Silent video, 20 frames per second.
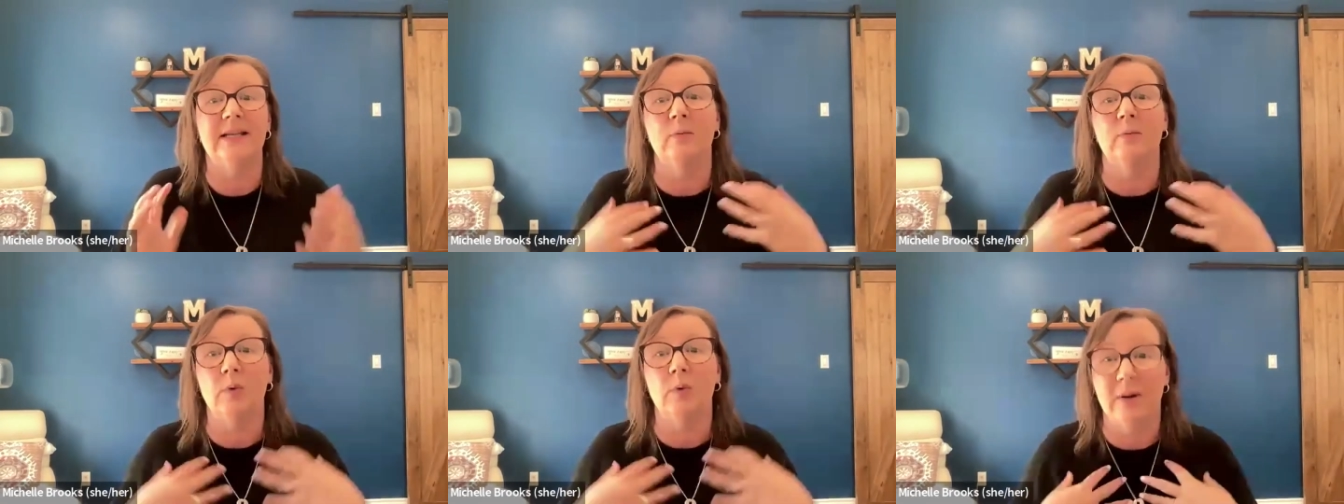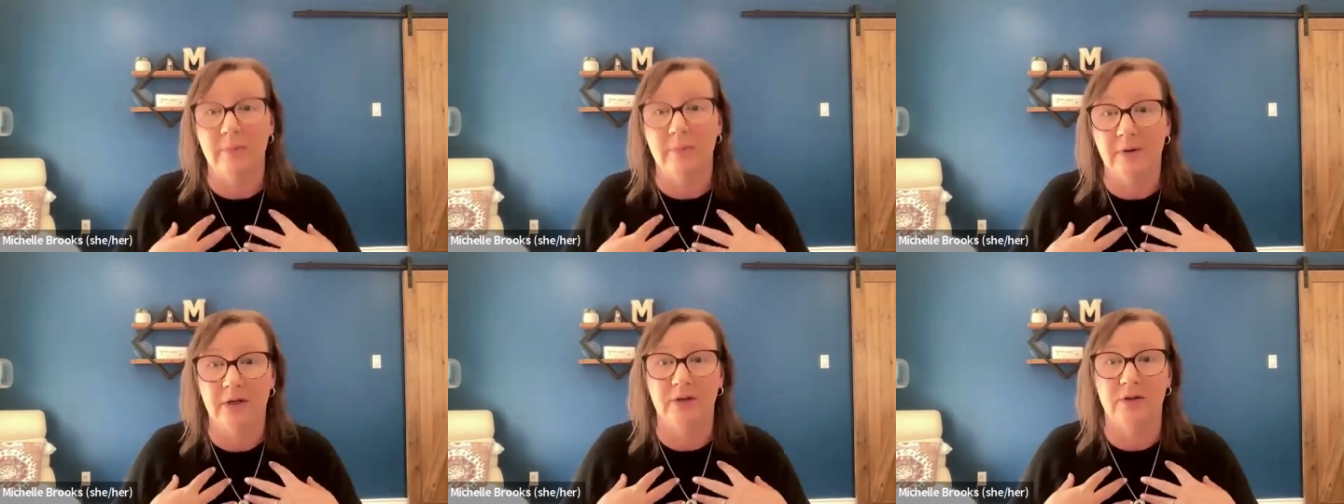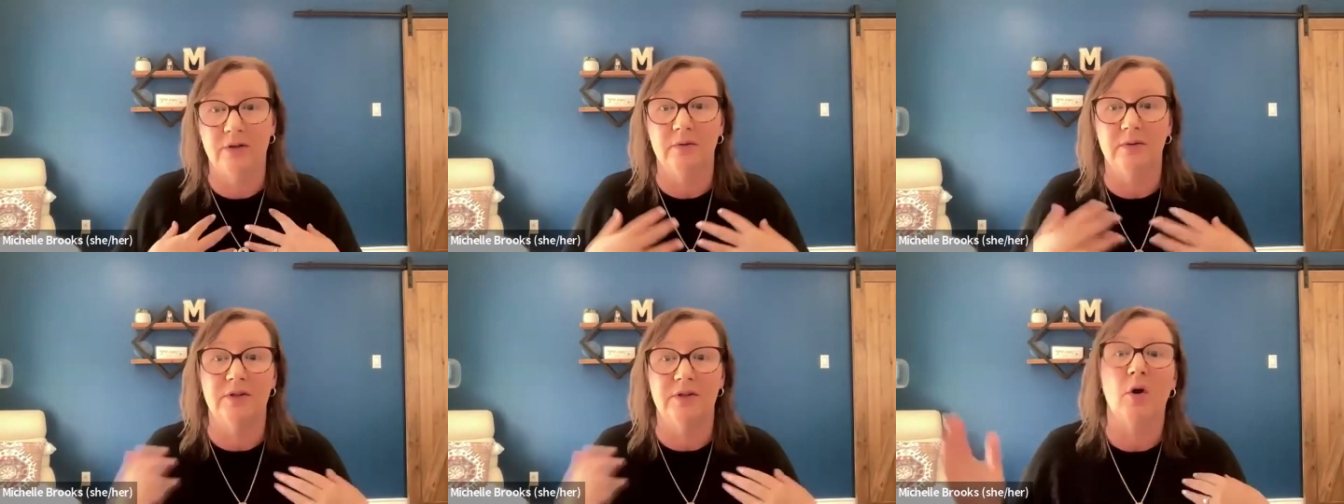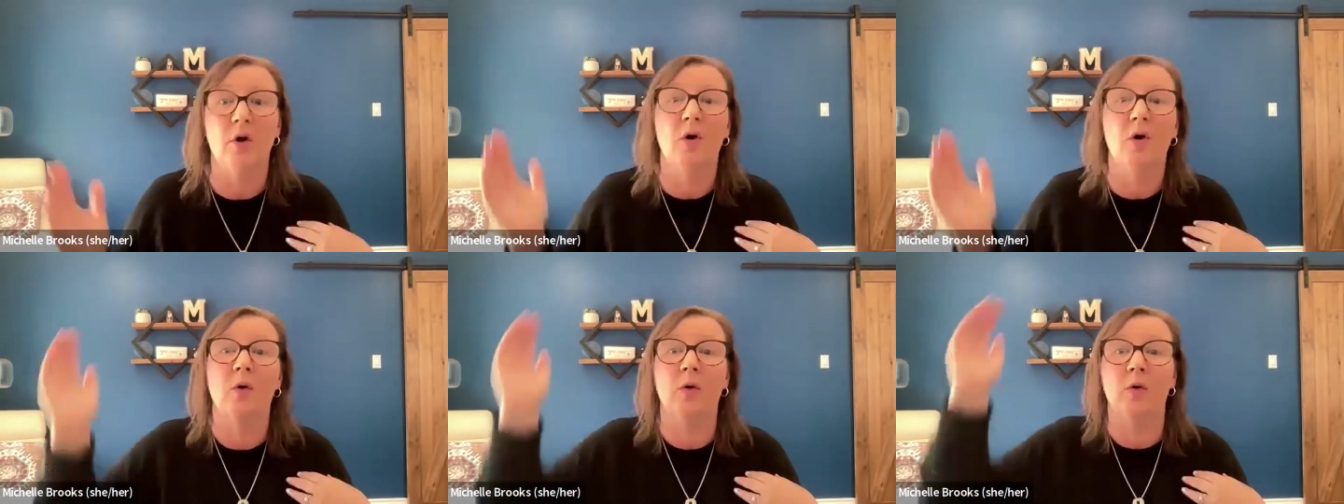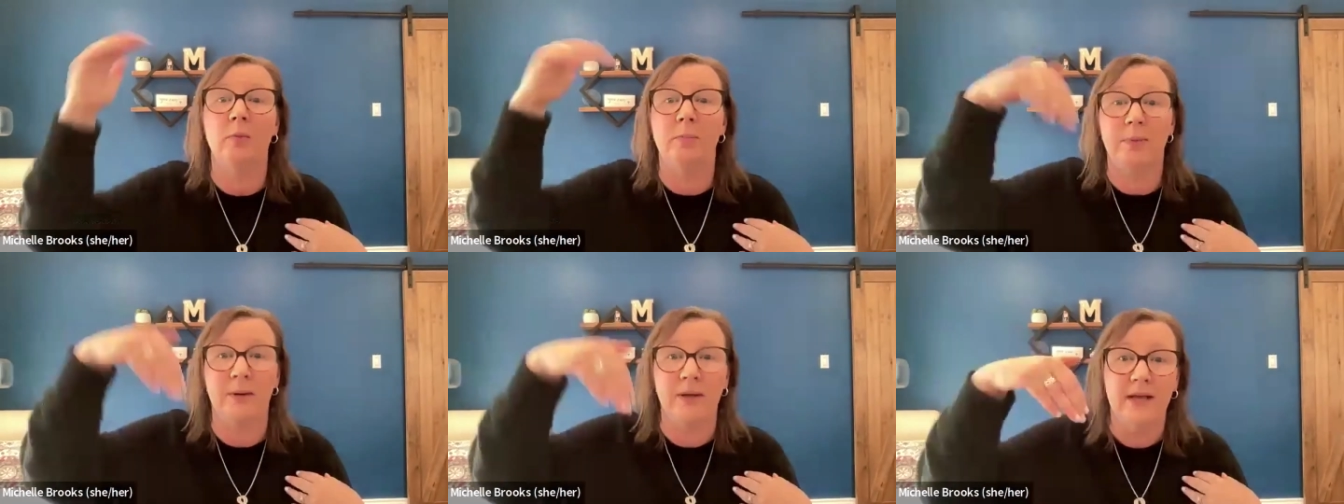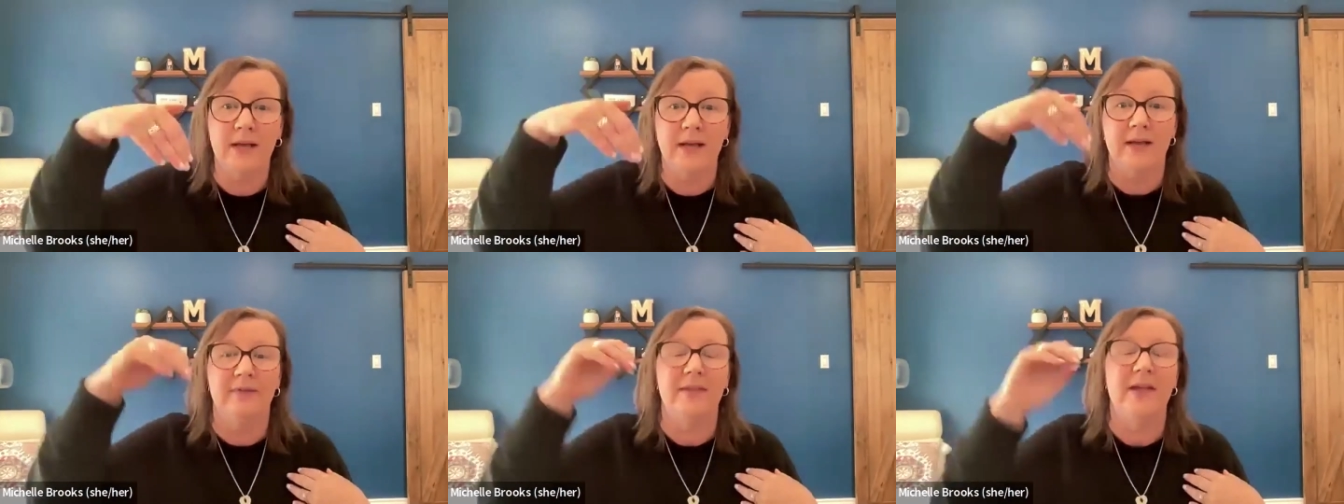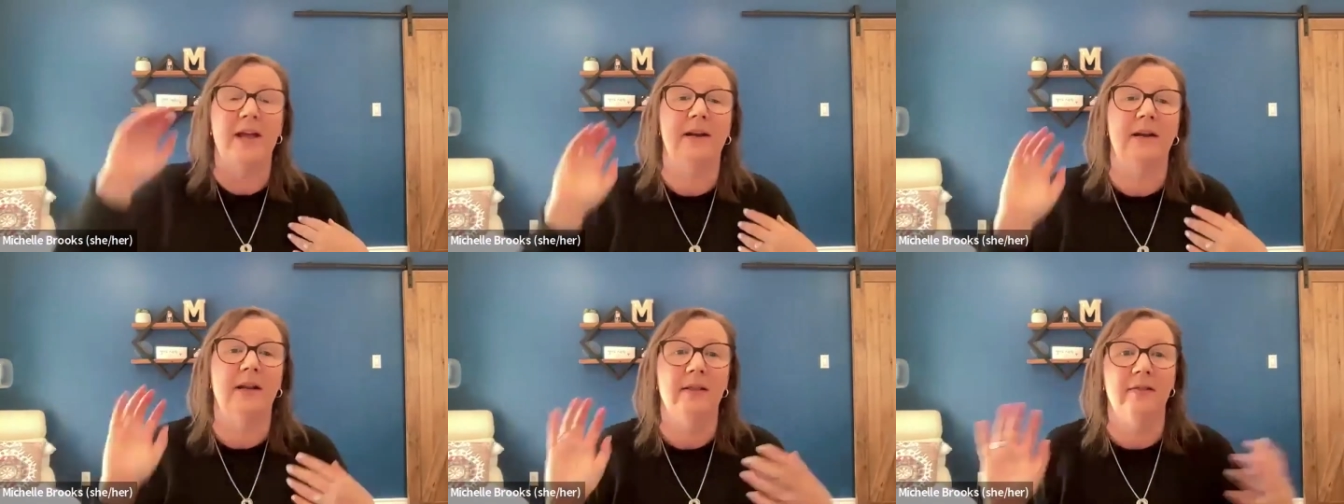And what I'm going to do is hope
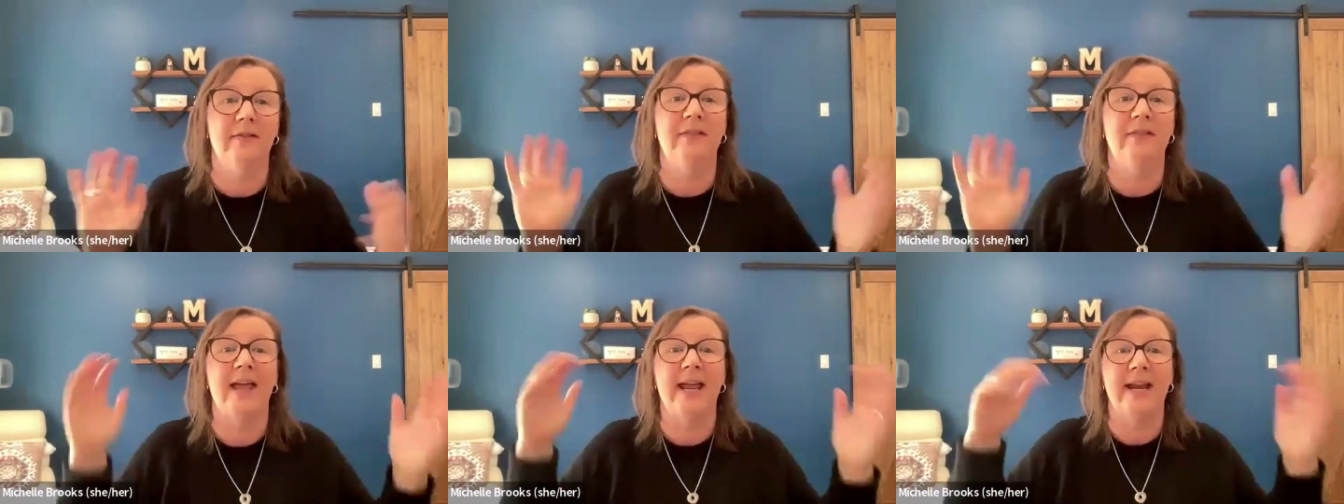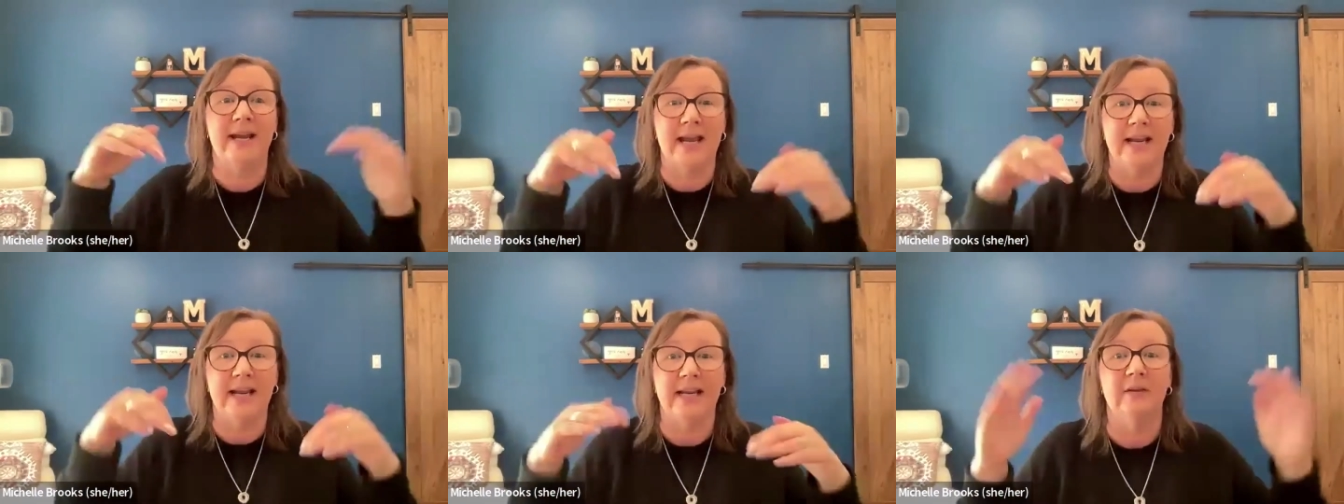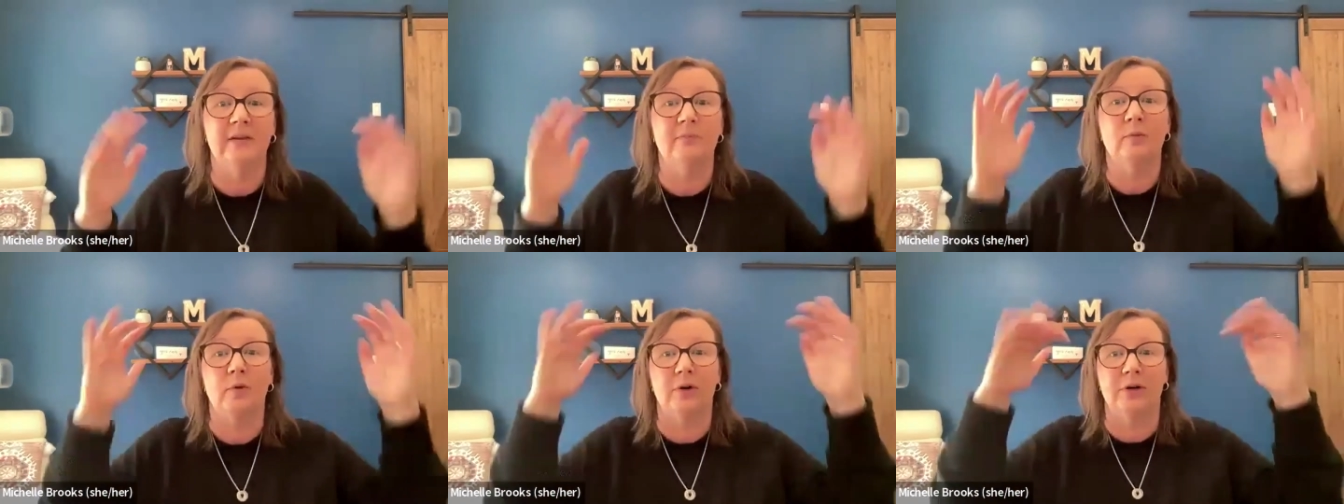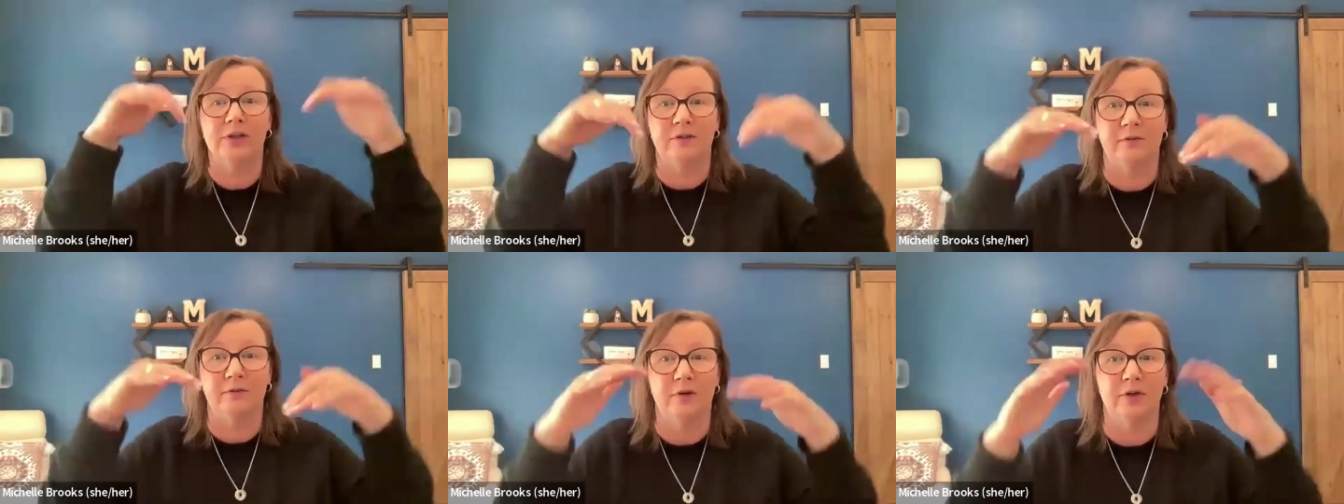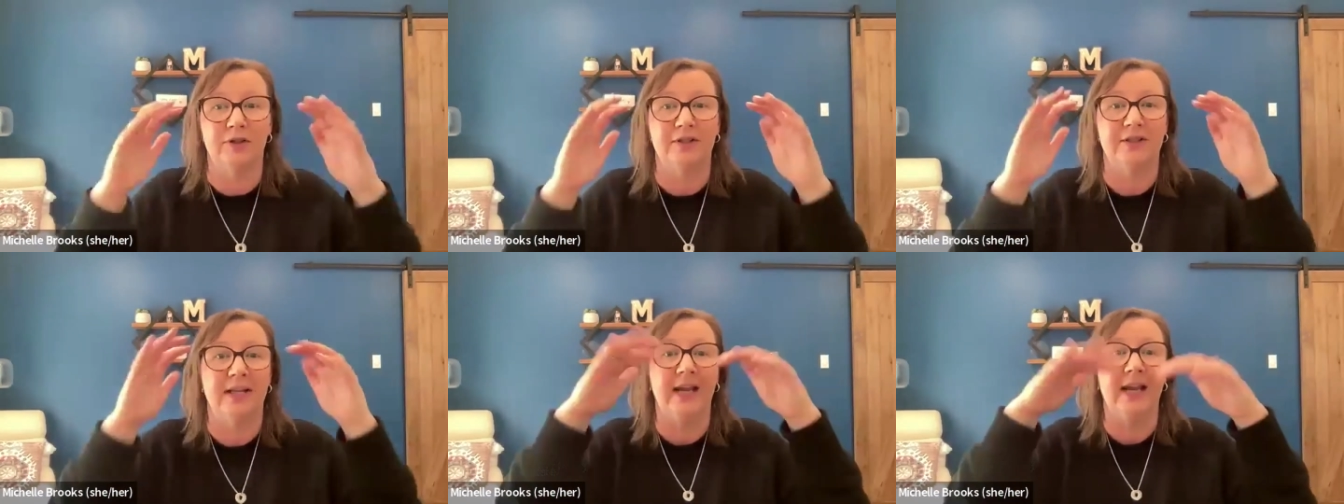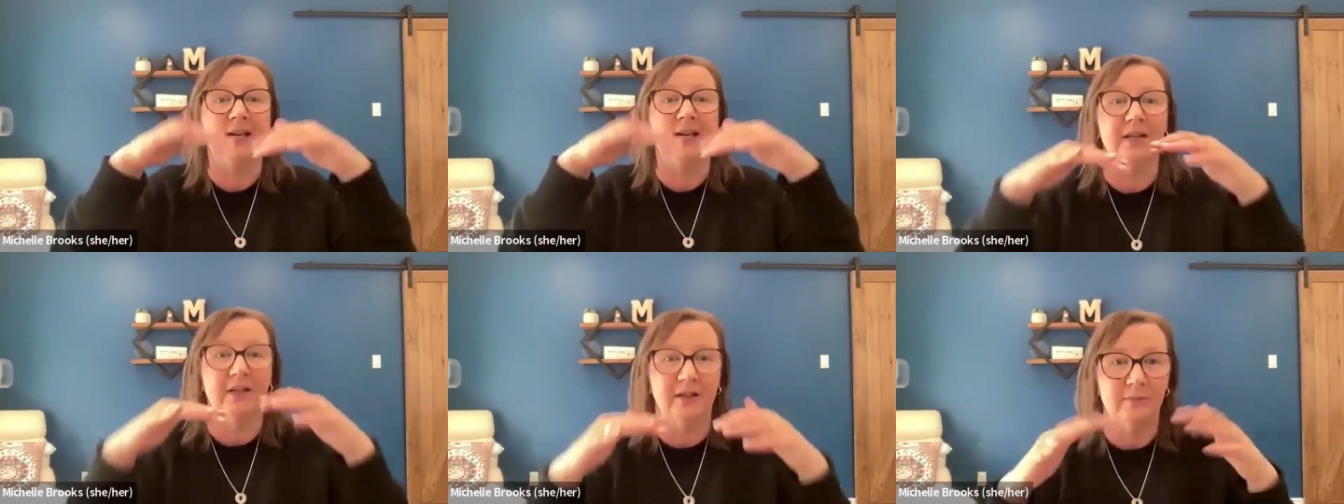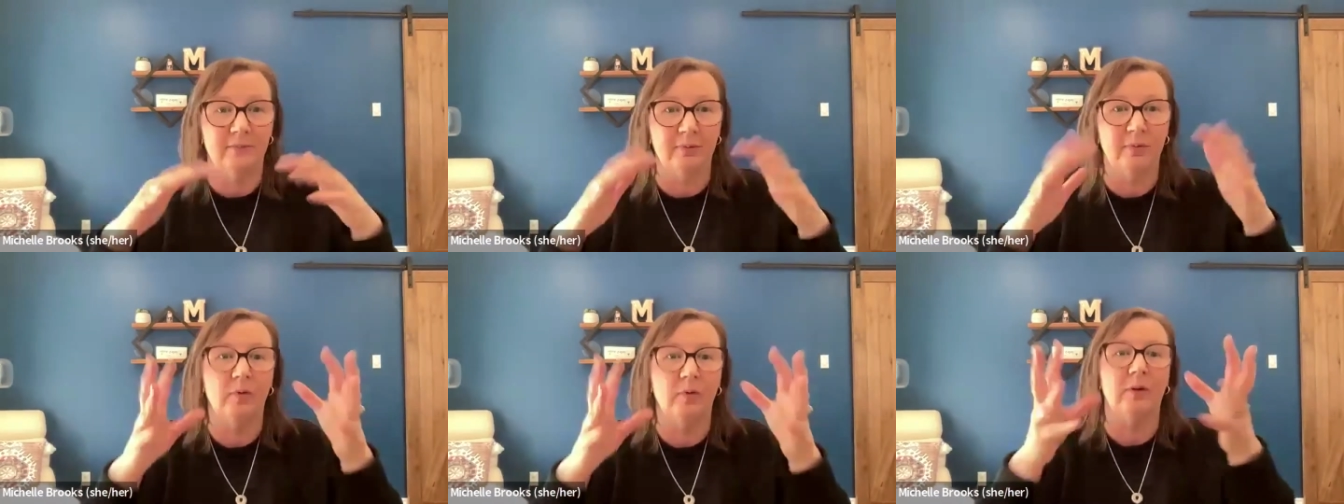that then I get a more diverse
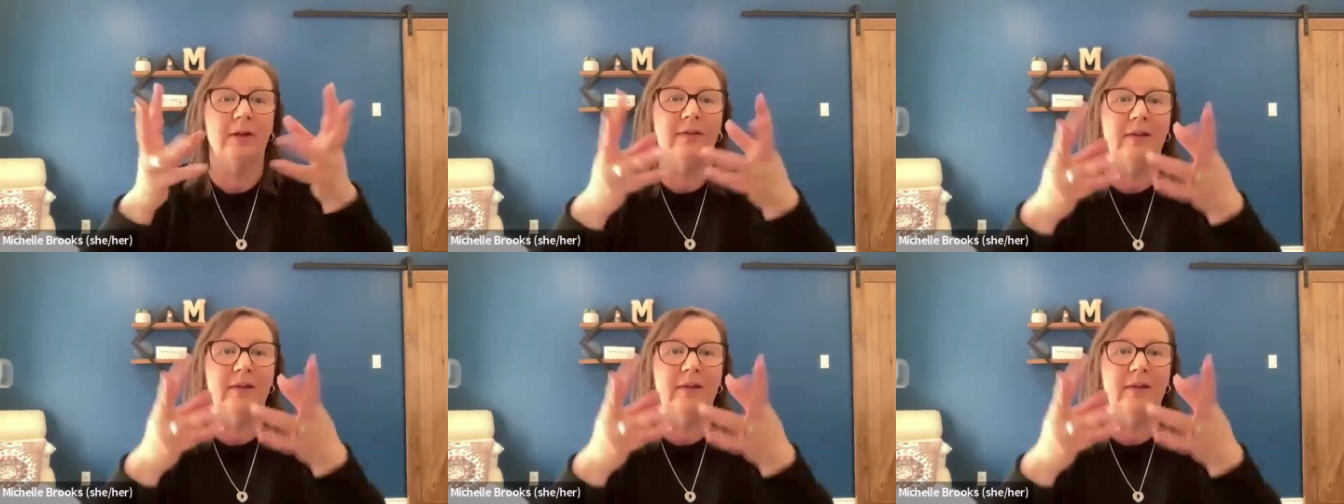candidate pool.